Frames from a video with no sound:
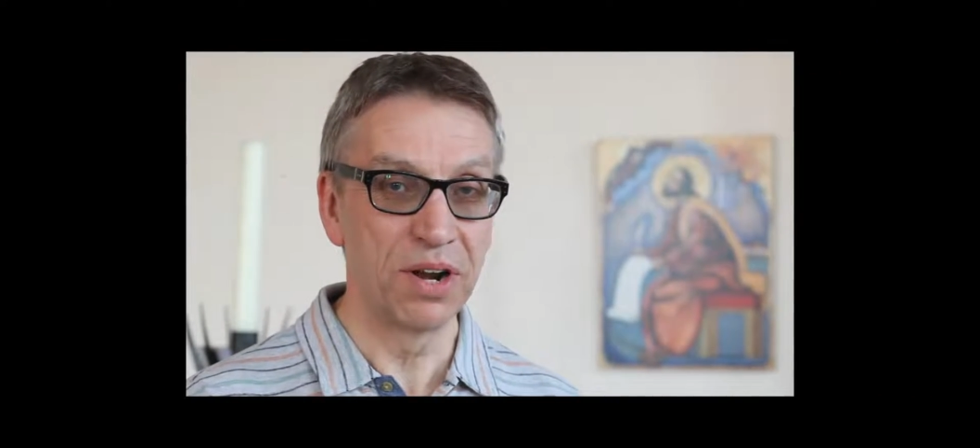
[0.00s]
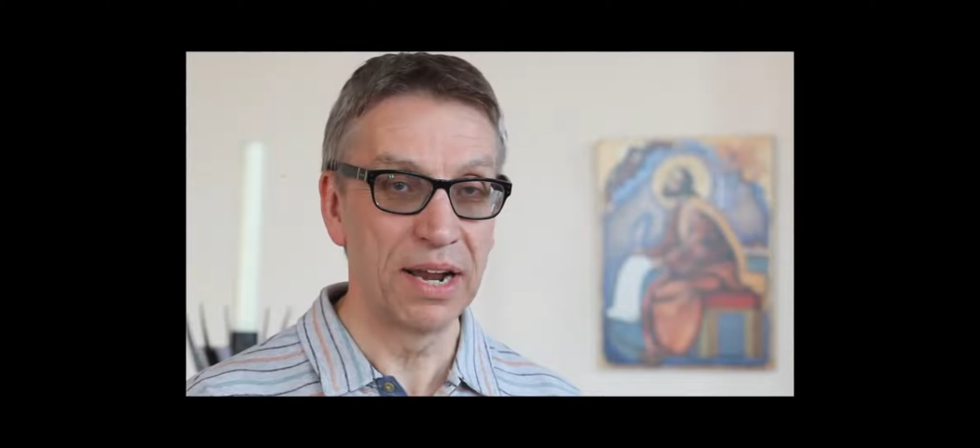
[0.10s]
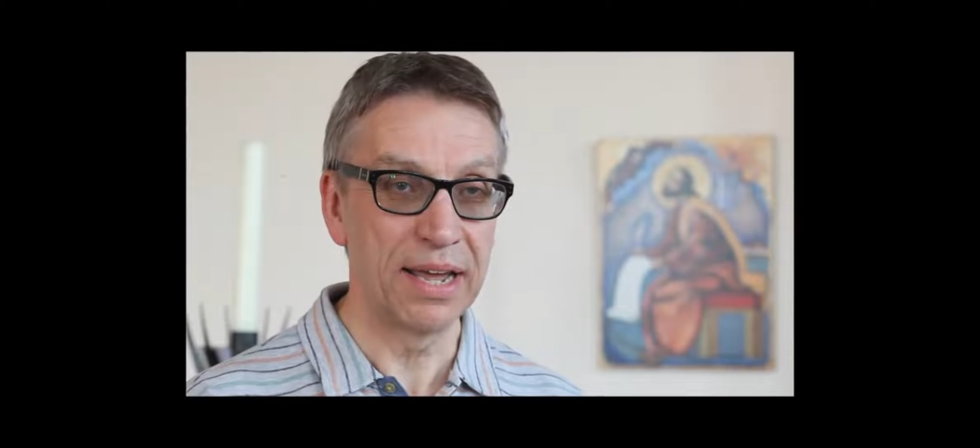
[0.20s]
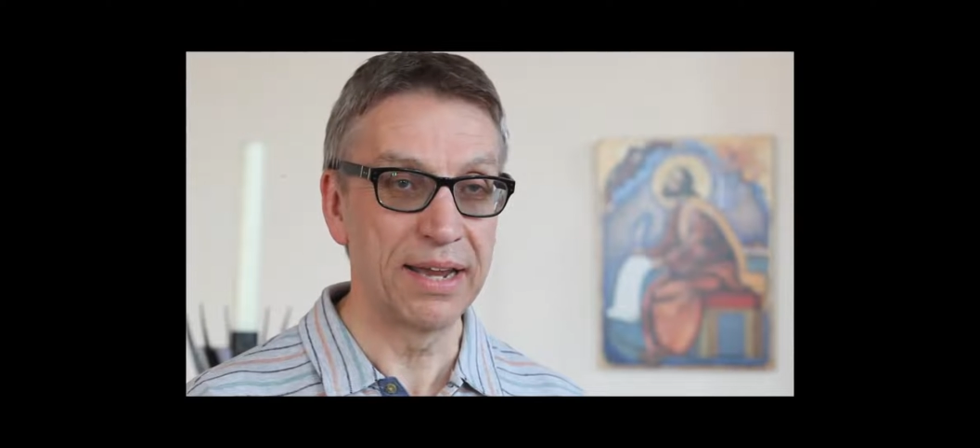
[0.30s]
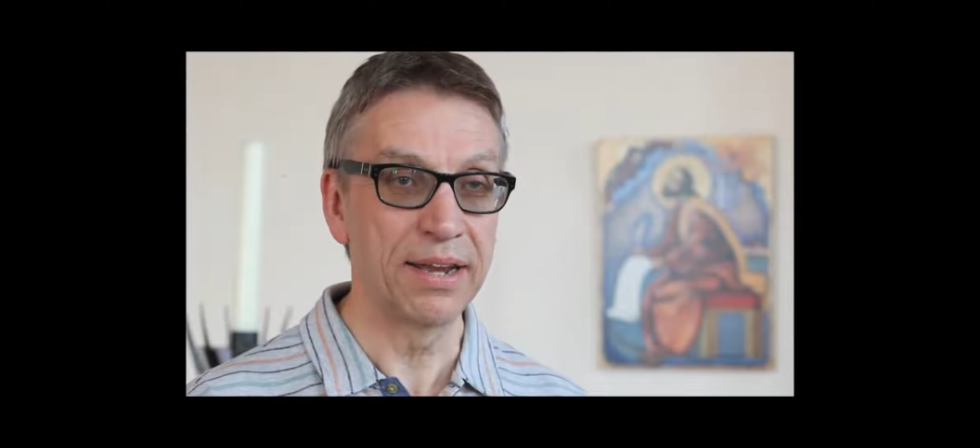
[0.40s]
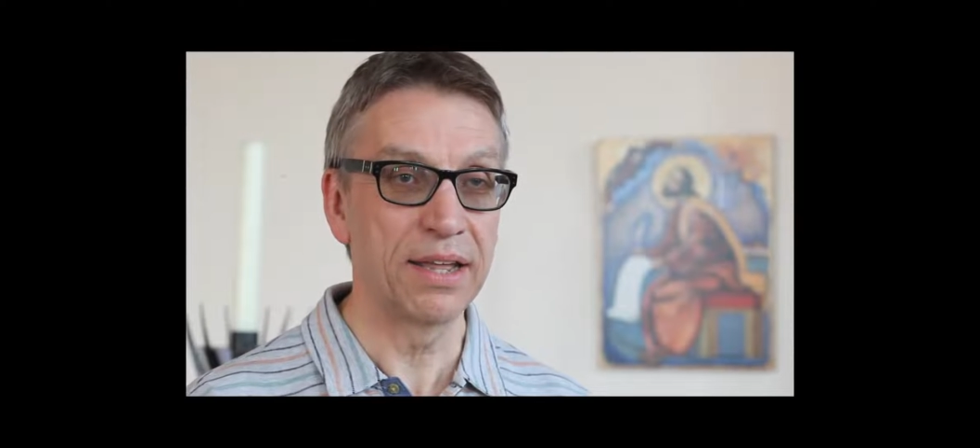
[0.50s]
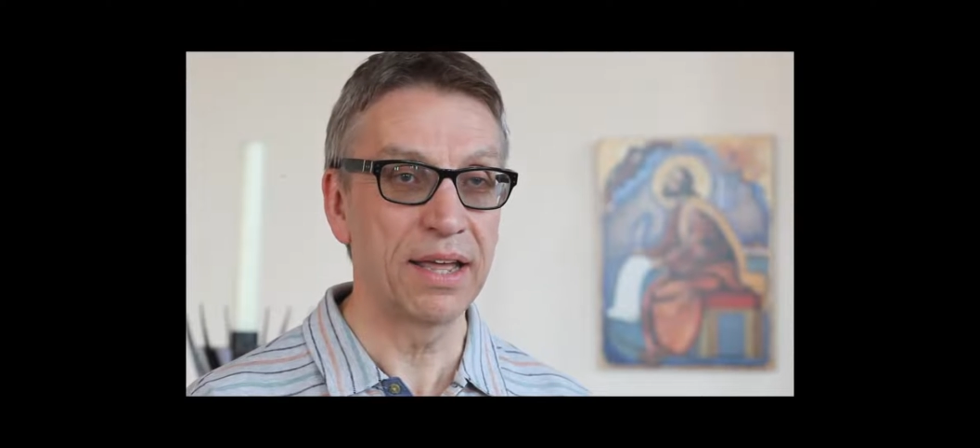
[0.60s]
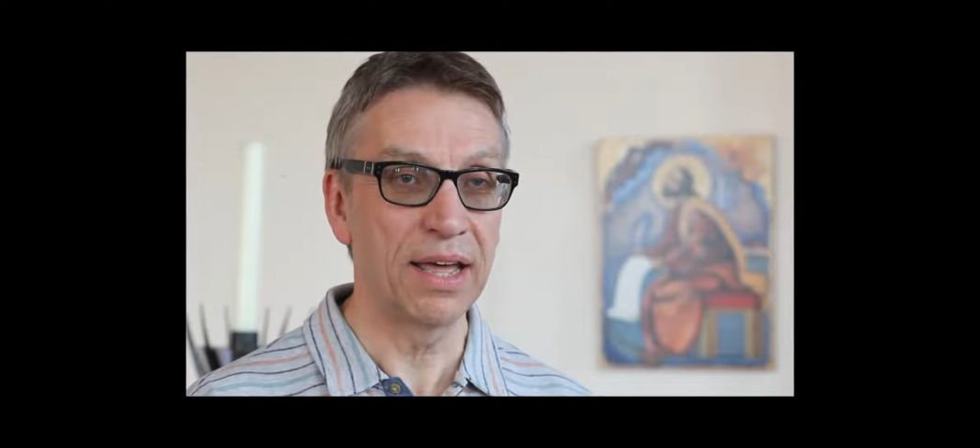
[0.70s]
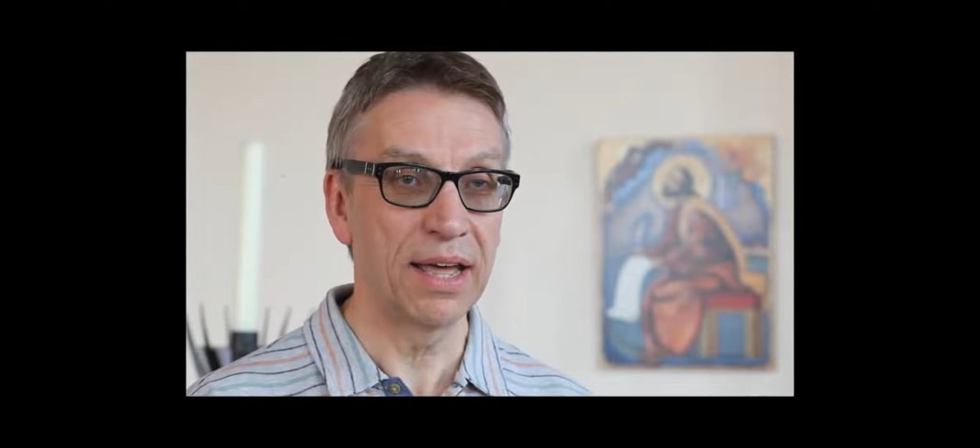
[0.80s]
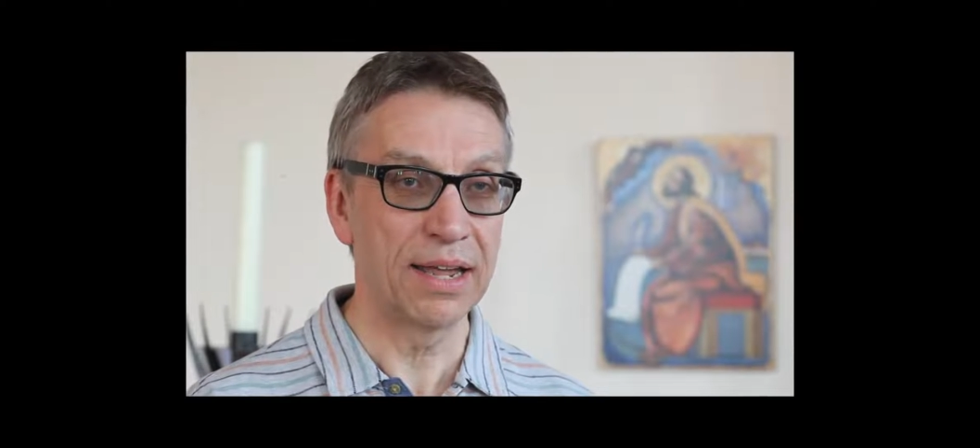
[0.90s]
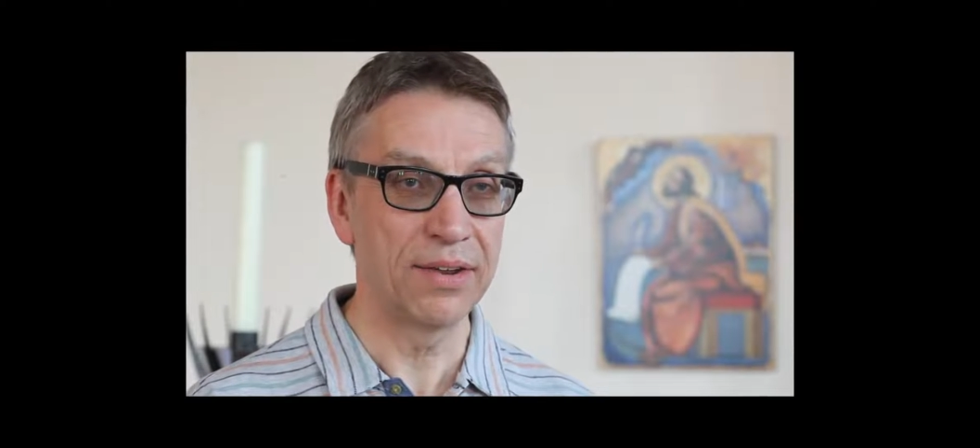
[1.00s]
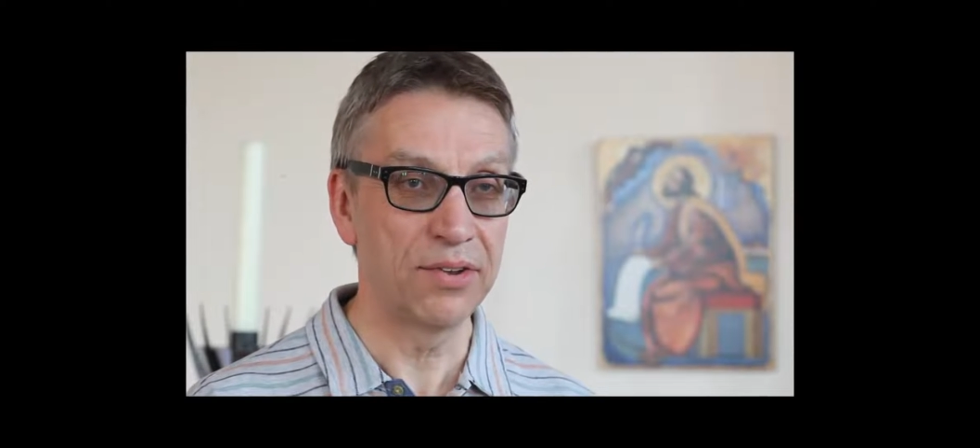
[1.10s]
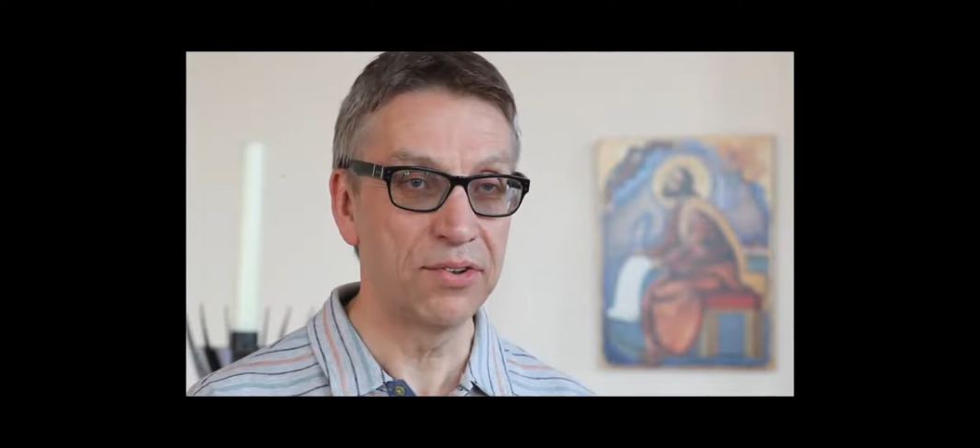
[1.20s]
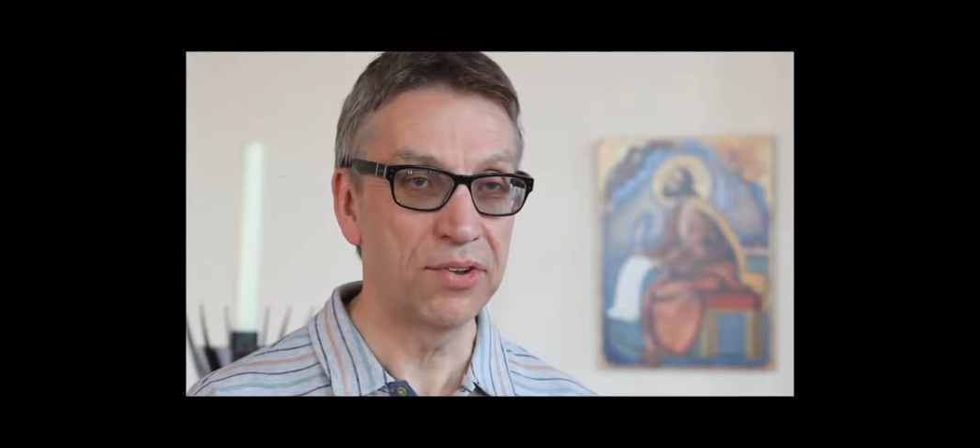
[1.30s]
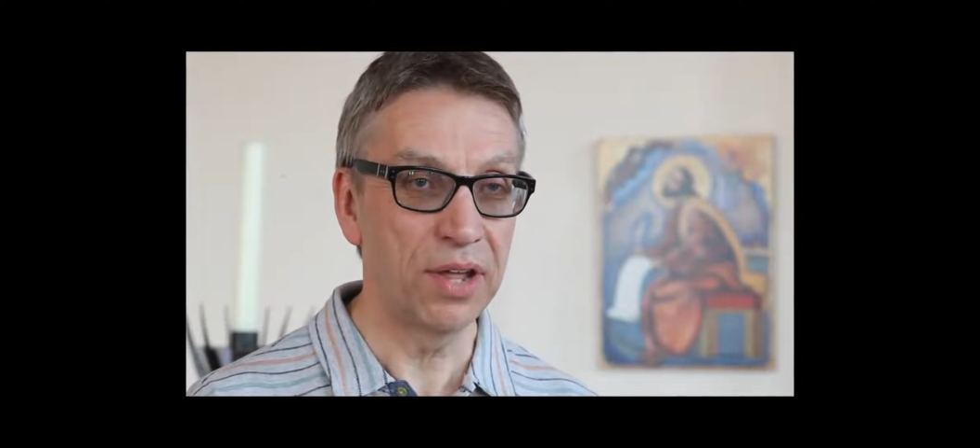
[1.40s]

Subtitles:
online and